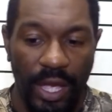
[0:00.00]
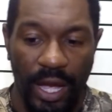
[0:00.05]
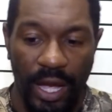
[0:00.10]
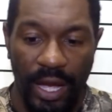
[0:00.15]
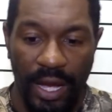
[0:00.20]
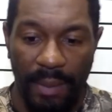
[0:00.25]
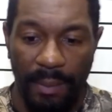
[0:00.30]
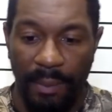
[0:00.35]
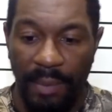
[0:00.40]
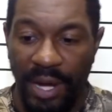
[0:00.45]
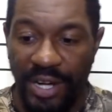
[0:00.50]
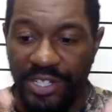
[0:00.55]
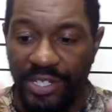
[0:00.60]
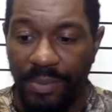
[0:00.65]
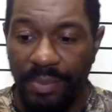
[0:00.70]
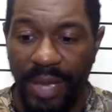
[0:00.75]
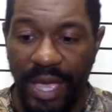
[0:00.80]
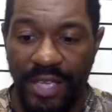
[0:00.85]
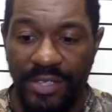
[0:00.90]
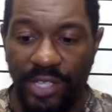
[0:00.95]

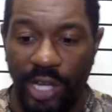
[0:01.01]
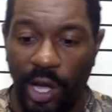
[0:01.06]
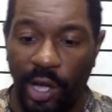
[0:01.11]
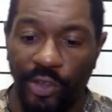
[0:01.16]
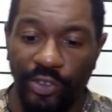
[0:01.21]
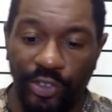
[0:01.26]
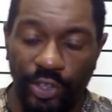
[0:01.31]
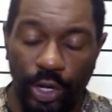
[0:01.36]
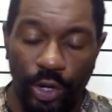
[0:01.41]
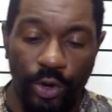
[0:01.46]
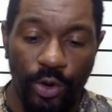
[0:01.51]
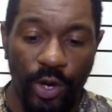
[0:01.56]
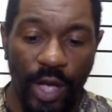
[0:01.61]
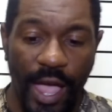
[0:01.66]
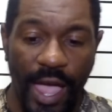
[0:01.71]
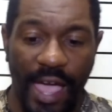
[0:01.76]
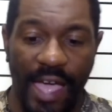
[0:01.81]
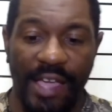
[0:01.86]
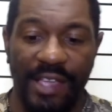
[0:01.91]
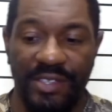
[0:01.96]
Monsterbass also
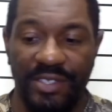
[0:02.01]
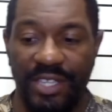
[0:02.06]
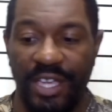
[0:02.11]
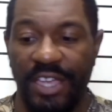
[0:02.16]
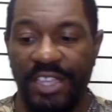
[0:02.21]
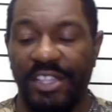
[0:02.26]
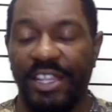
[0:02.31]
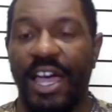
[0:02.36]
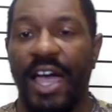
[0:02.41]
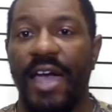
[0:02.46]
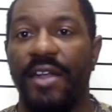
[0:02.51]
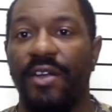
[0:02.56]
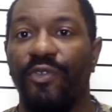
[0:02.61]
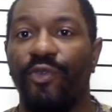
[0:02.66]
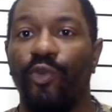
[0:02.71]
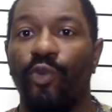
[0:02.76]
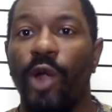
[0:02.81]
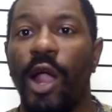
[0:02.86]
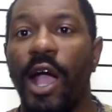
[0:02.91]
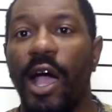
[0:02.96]
has a line
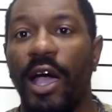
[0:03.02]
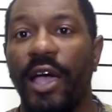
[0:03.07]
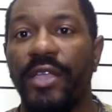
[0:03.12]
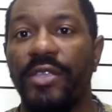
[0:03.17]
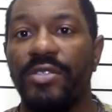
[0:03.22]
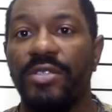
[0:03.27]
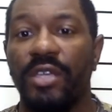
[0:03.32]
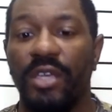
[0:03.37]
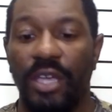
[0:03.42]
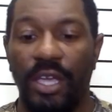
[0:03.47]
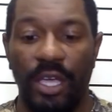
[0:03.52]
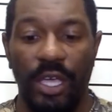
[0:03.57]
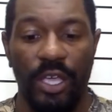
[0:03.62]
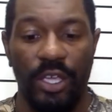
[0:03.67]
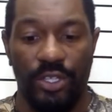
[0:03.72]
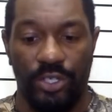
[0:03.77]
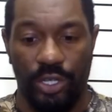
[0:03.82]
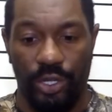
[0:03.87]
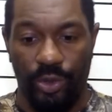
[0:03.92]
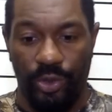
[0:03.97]
of rods.
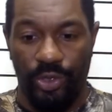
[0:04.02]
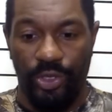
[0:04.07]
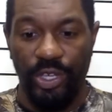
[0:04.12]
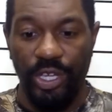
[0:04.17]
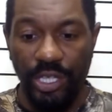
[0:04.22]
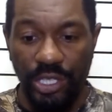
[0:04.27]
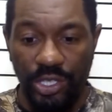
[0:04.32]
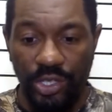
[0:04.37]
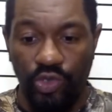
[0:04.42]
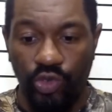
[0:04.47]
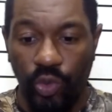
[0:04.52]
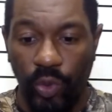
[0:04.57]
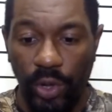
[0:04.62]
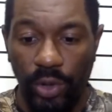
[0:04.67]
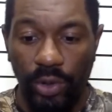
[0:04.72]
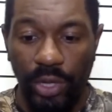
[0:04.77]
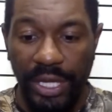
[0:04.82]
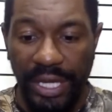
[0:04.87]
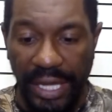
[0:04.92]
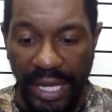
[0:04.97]
So this
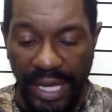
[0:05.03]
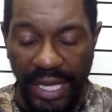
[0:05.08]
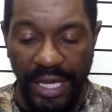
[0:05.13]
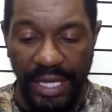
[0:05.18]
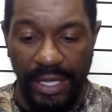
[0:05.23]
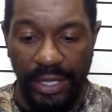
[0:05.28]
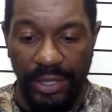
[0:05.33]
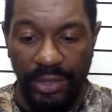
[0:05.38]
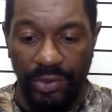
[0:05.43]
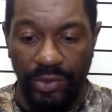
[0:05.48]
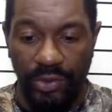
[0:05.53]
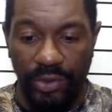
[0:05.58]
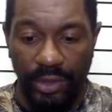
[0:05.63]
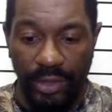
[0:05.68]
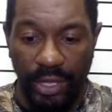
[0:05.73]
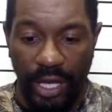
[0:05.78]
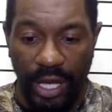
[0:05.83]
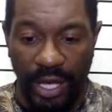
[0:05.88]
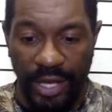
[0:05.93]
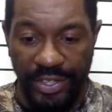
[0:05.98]
truly is
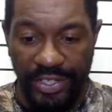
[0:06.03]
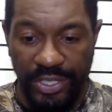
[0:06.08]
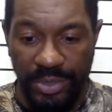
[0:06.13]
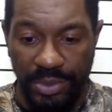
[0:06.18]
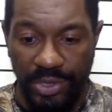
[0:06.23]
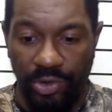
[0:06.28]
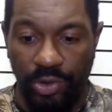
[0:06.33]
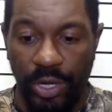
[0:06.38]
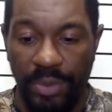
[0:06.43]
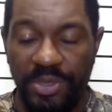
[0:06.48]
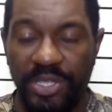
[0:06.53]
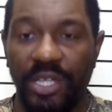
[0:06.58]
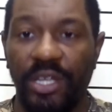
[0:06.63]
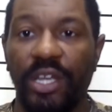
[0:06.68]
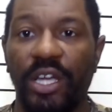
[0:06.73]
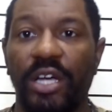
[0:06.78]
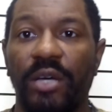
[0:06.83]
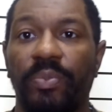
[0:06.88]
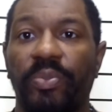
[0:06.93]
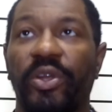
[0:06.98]
a subscription
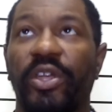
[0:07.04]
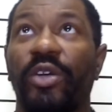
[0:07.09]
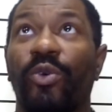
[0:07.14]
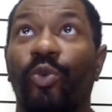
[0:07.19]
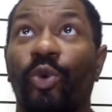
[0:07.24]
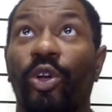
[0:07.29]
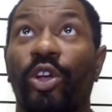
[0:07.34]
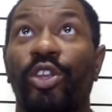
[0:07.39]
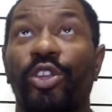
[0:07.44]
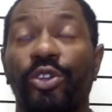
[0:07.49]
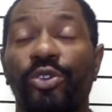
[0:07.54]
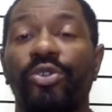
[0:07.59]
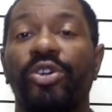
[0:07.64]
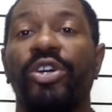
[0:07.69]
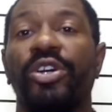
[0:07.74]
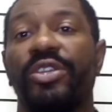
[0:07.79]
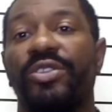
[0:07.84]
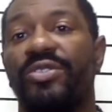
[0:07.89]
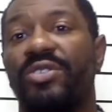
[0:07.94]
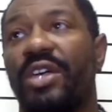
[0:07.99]
company where you
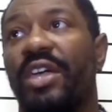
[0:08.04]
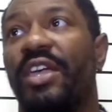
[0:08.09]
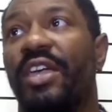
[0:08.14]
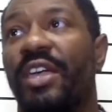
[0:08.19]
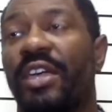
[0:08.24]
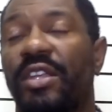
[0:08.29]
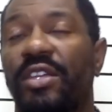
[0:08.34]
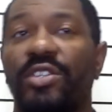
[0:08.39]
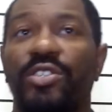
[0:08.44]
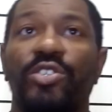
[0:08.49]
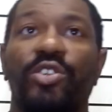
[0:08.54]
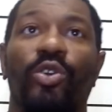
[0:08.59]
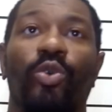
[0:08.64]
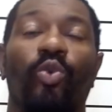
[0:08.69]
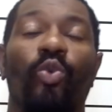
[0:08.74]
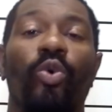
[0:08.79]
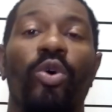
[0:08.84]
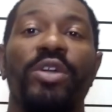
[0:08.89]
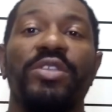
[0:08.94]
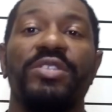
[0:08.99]
could say it is your
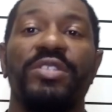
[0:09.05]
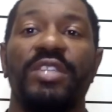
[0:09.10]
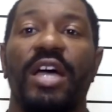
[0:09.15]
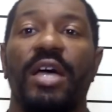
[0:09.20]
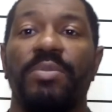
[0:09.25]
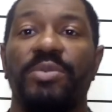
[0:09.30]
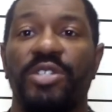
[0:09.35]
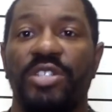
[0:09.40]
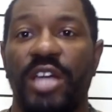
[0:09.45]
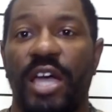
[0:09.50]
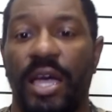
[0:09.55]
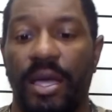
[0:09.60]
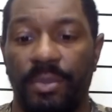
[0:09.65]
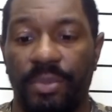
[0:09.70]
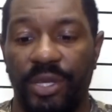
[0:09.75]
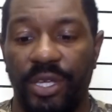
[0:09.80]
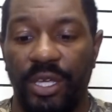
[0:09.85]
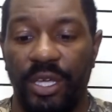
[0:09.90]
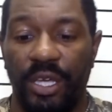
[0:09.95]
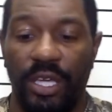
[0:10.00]
one-stop shop.